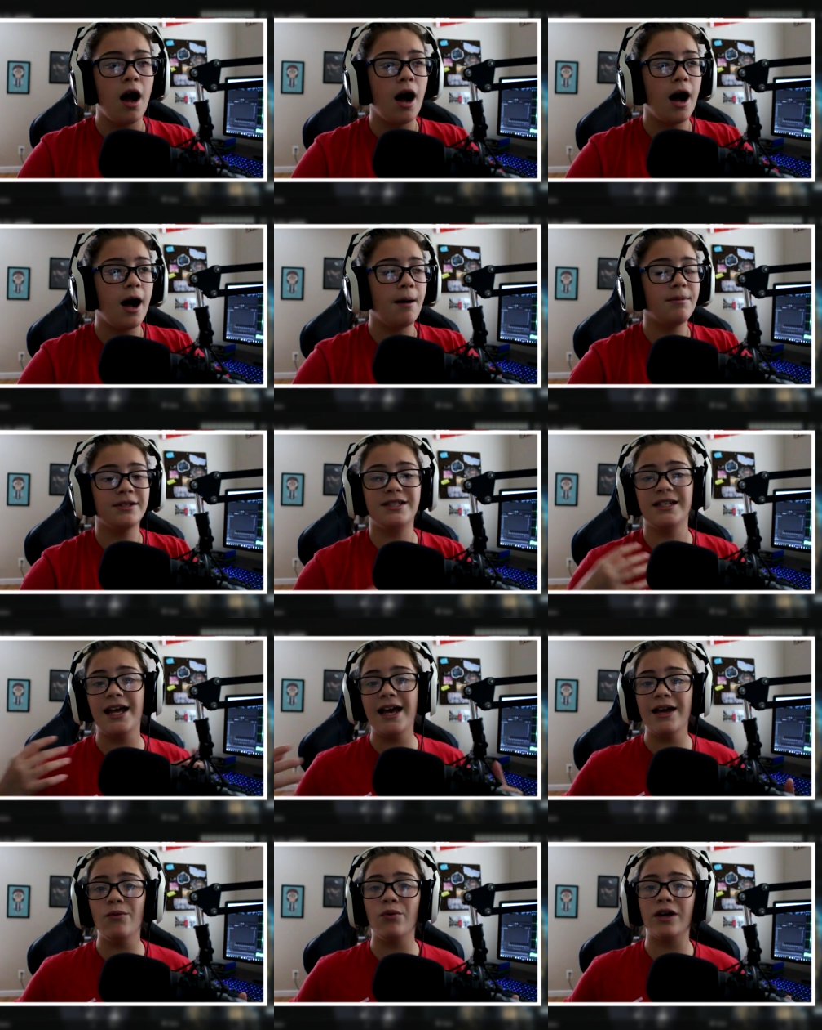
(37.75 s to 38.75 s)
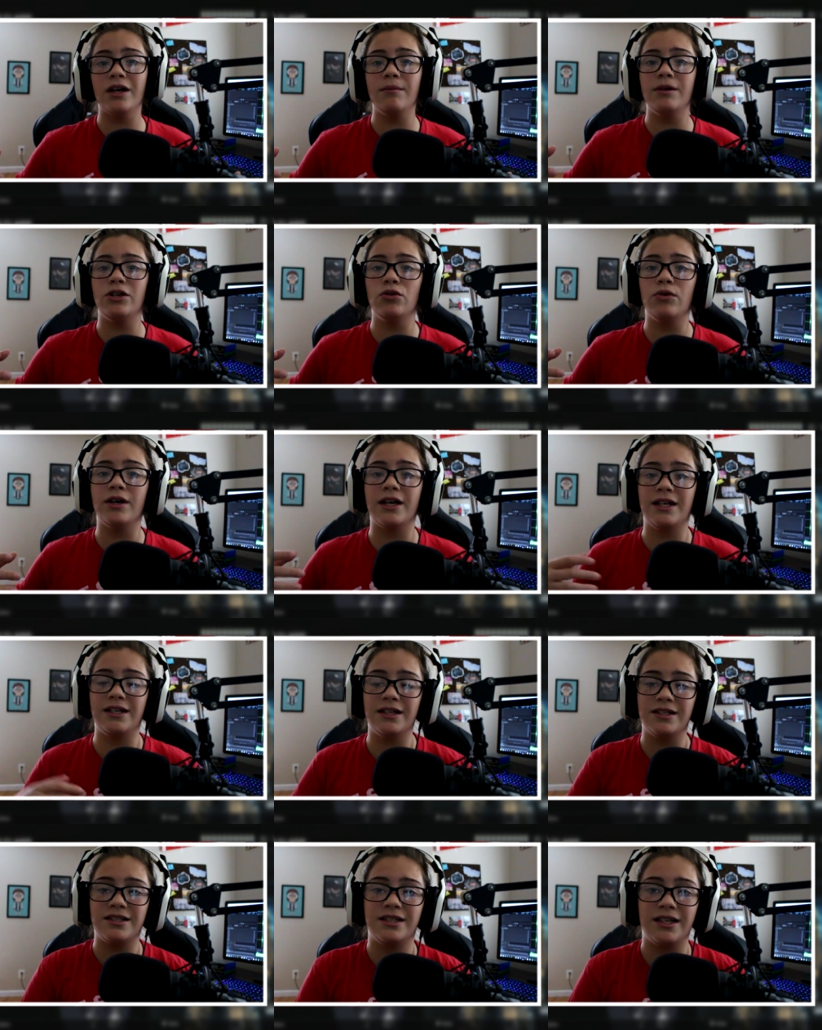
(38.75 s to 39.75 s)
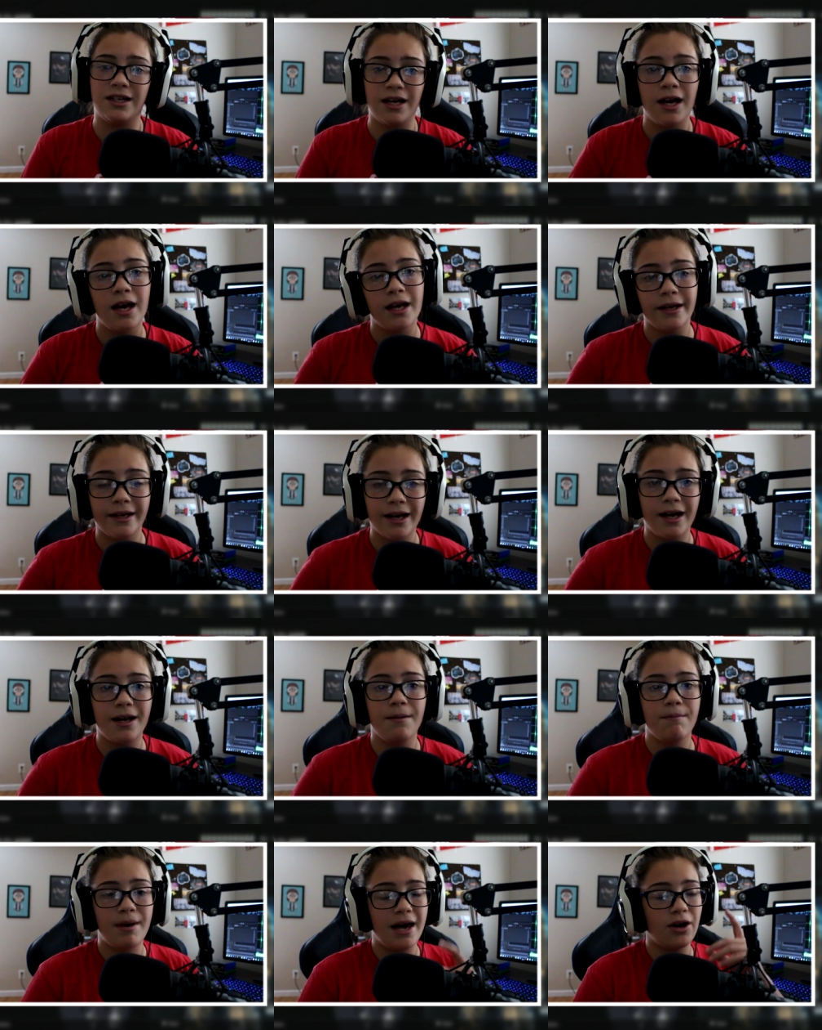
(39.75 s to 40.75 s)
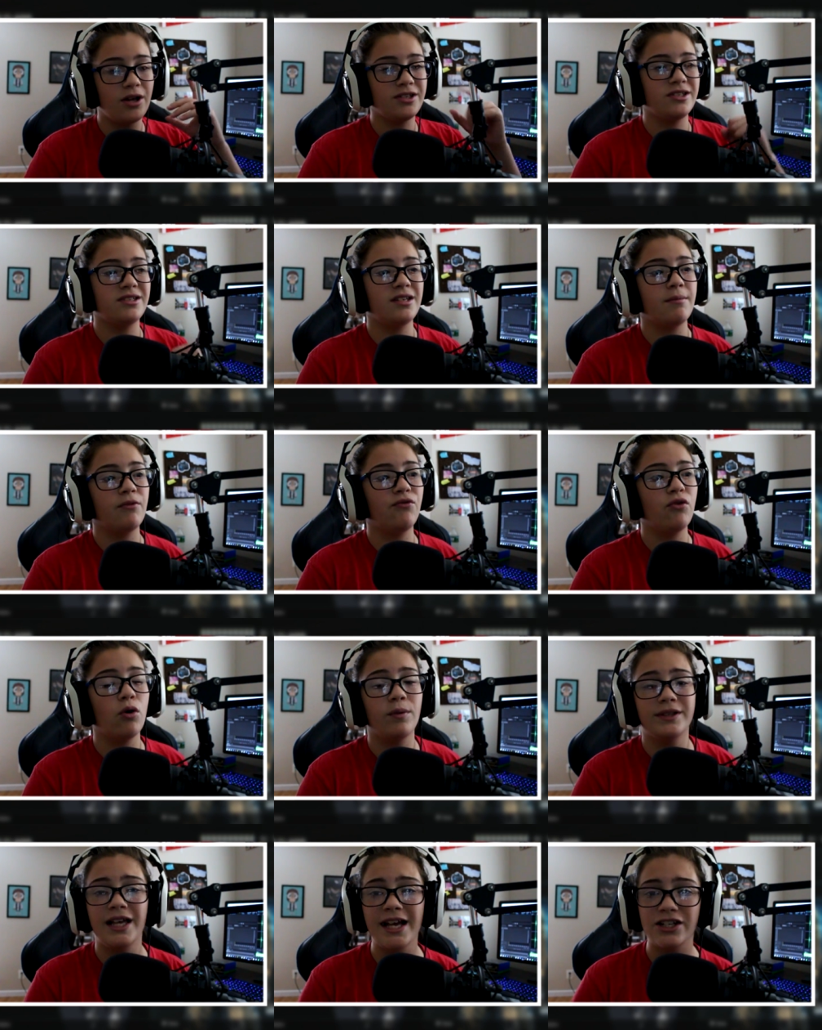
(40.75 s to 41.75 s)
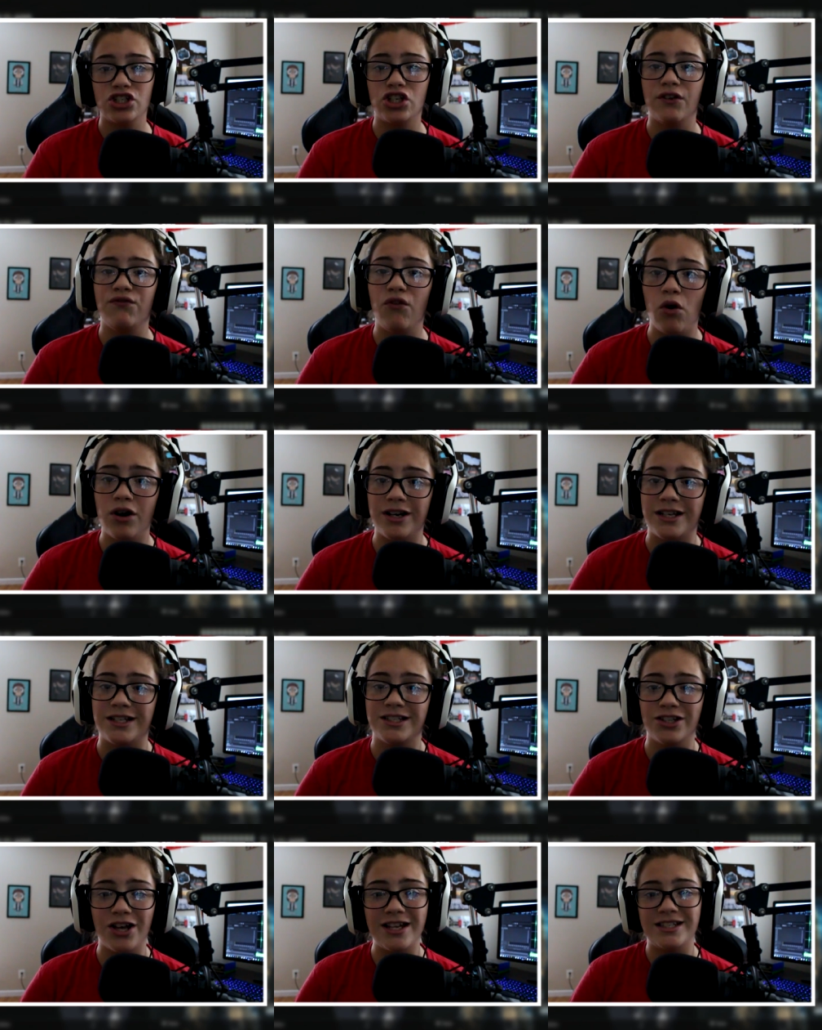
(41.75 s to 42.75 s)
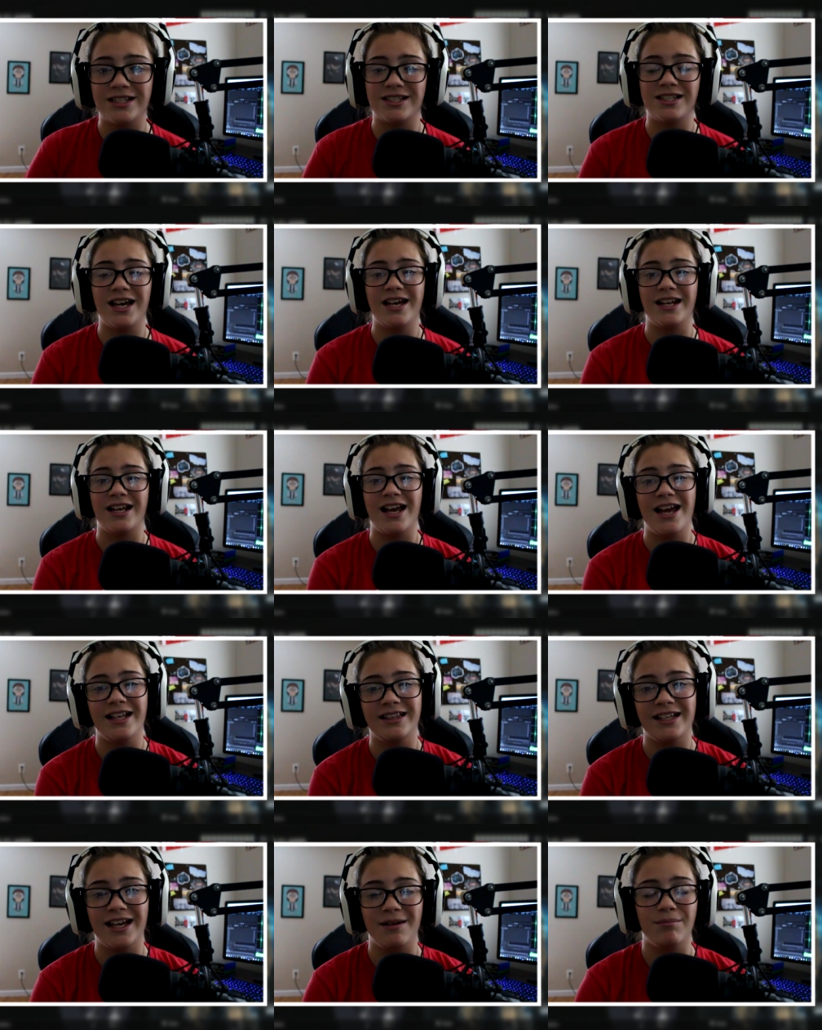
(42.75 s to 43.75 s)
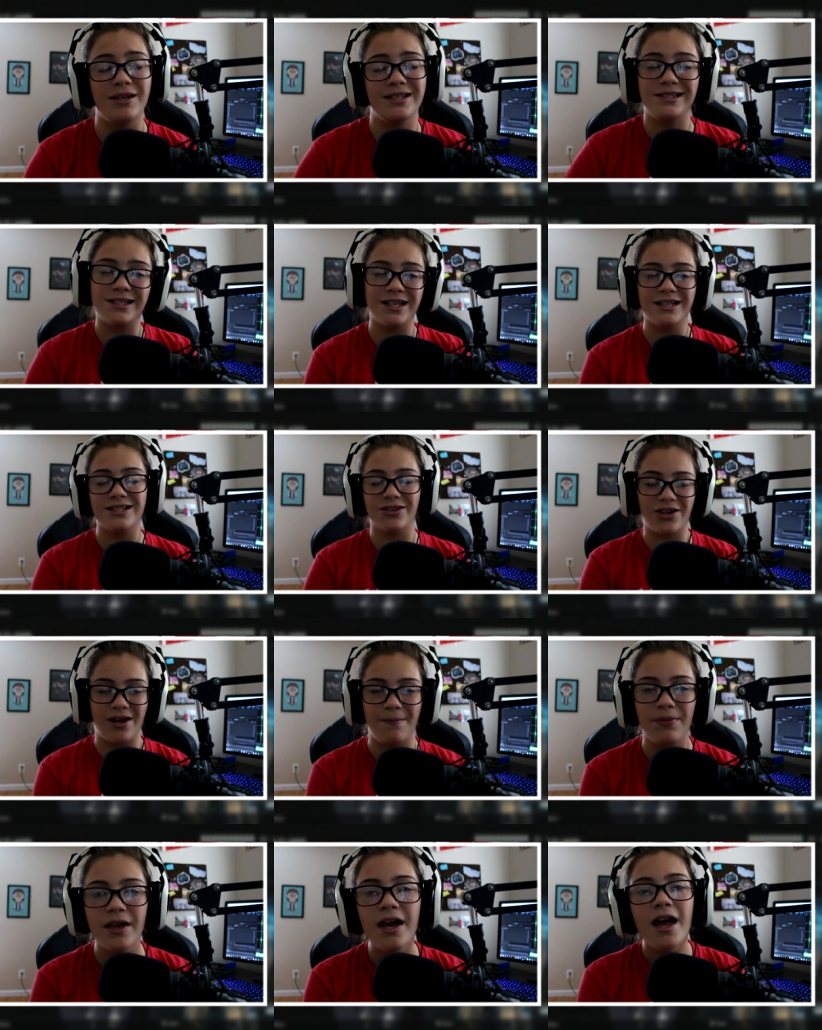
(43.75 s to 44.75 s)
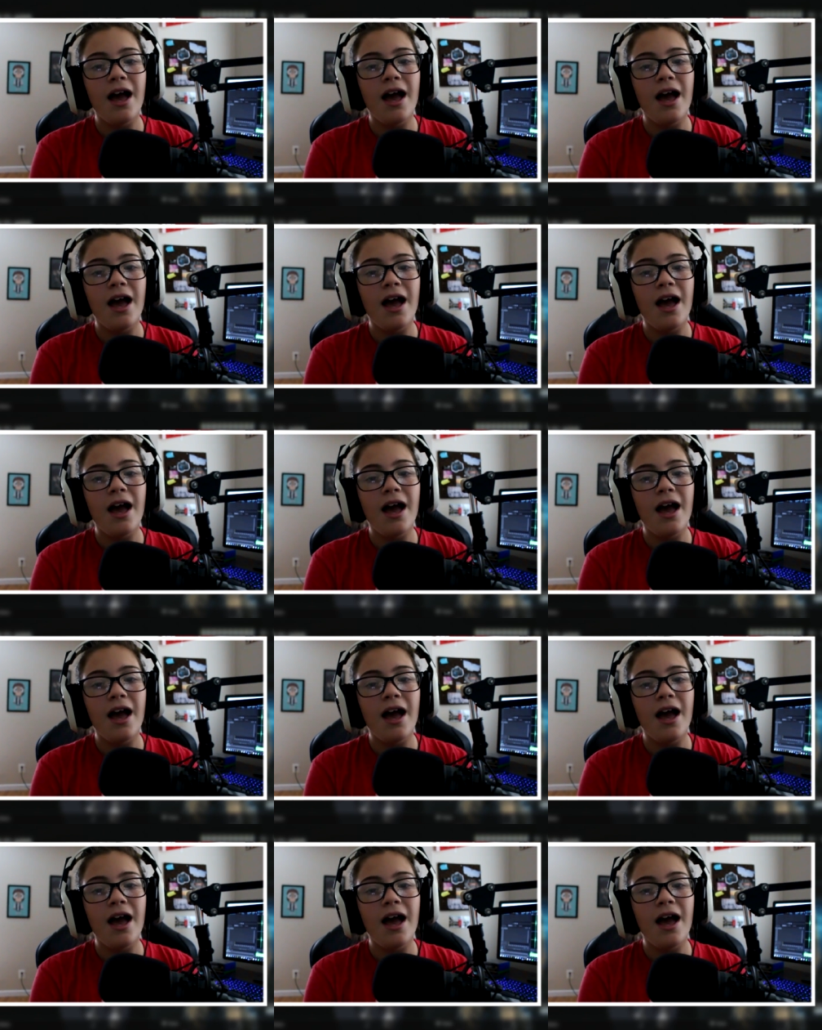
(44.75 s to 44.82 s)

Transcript: Uh, but today we're going to be doing a DLC gun battle, as I said before, with the HG40. So that's exciting. I hate the gun, but it's, it's okay.